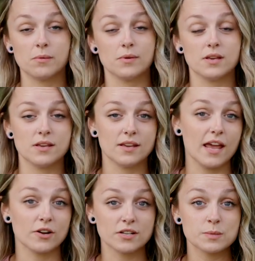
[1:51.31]
but he
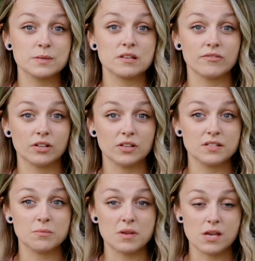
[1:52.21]
catered specifically
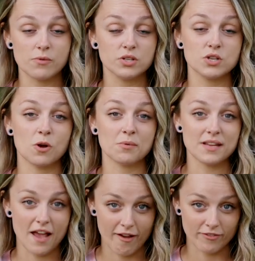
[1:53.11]
to me, which
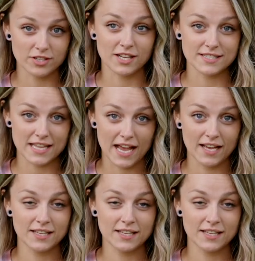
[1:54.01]
nobody ever does that.